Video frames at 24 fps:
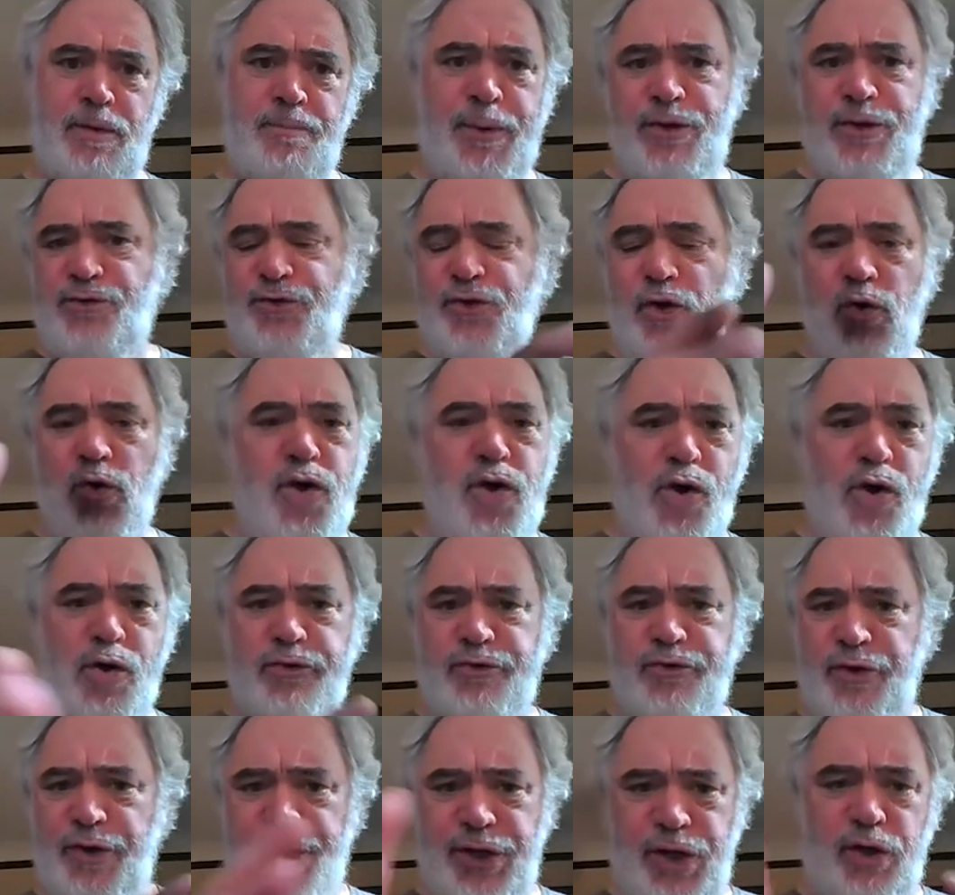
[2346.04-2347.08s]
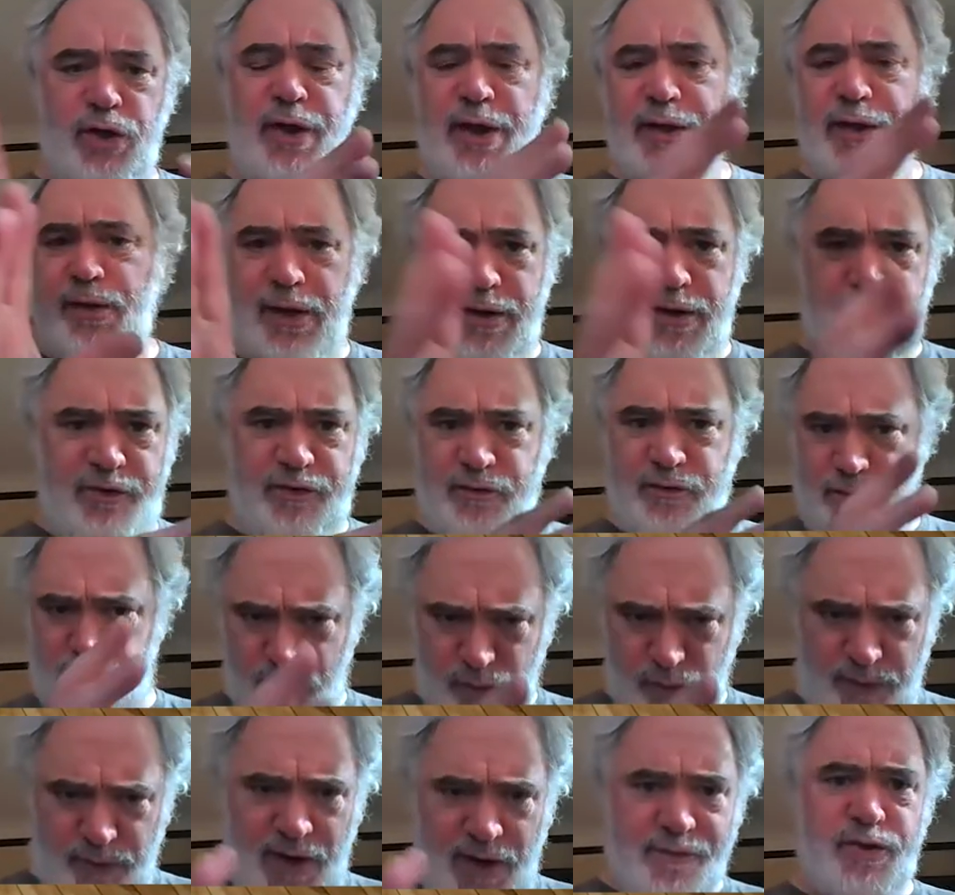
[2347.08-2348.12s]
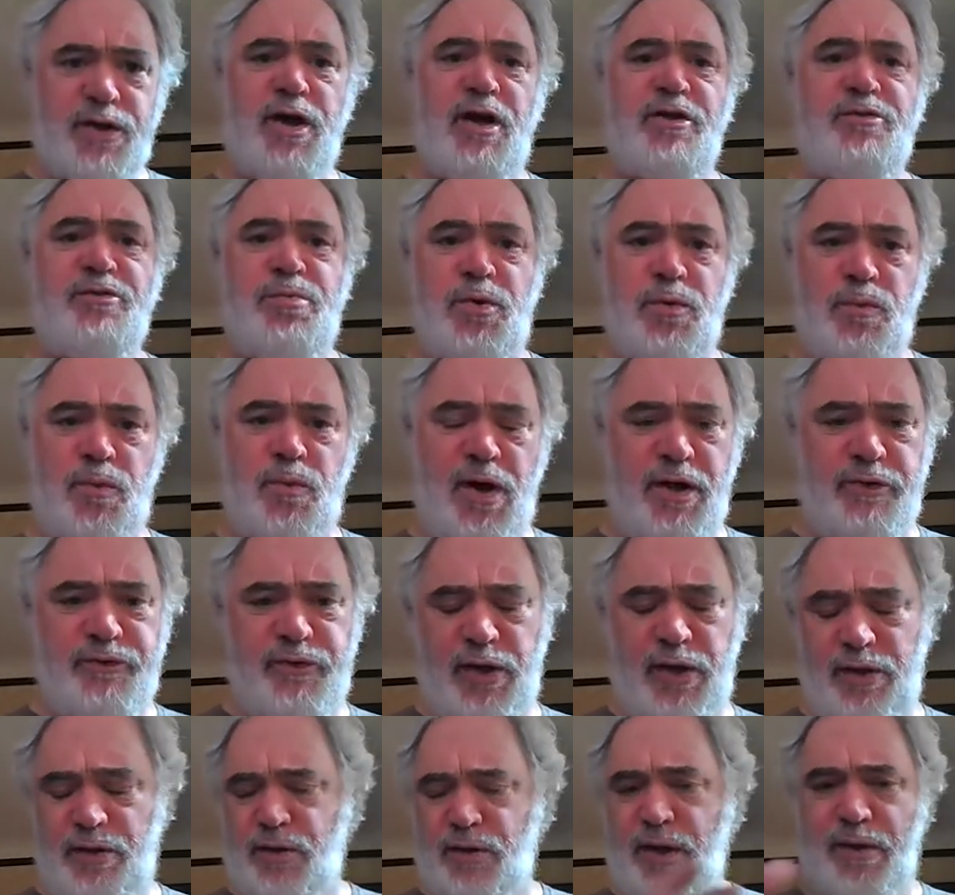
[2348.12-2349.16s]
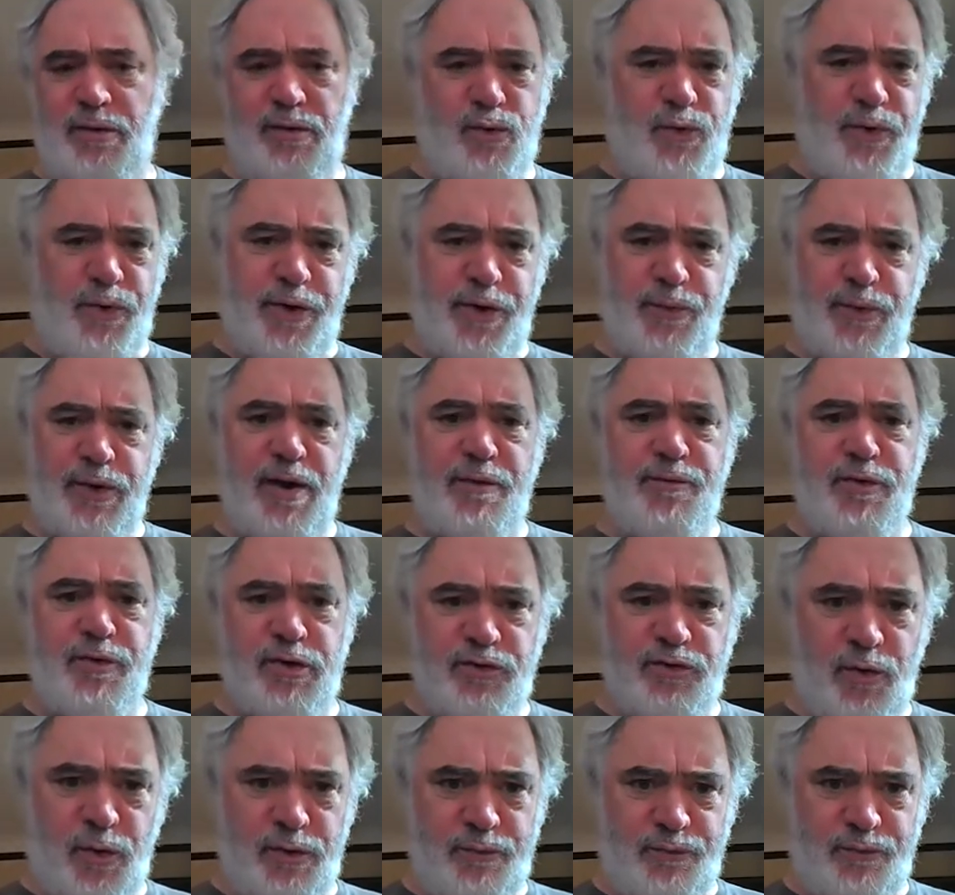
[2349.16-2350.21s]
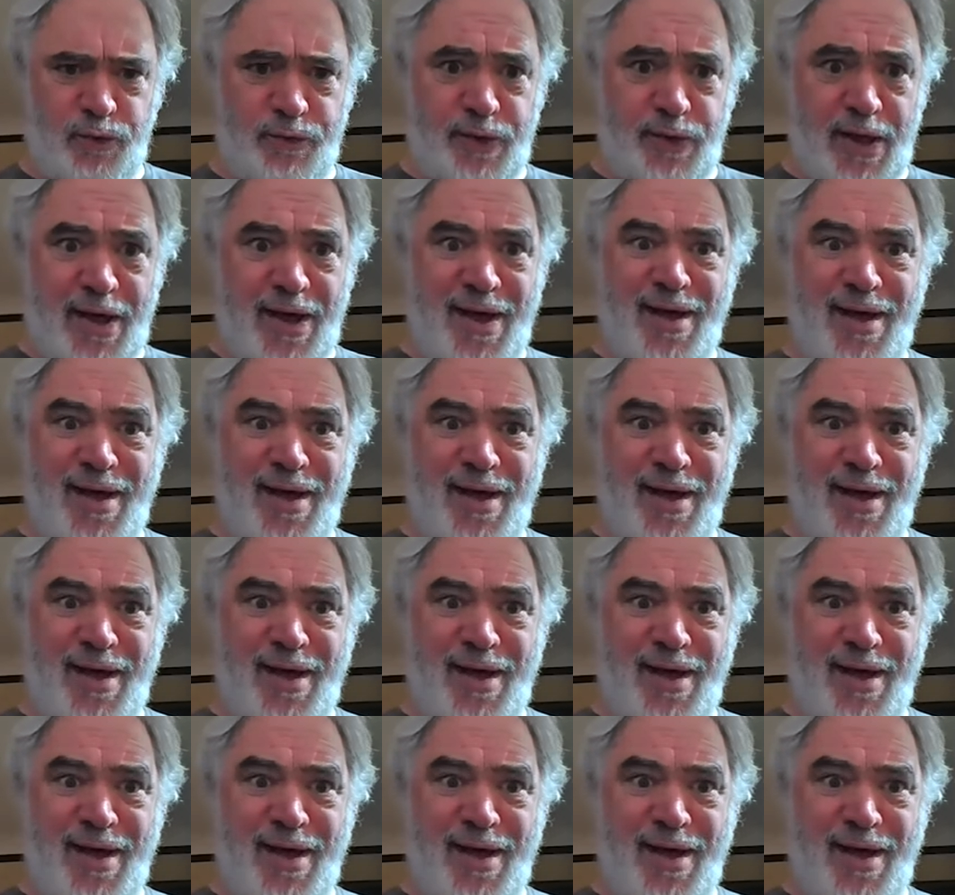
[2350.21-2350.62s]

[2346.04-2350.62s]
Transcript: but there's no code, so that you know they, they just whatever the customer wants, they, they agree, whatever, so on and forth.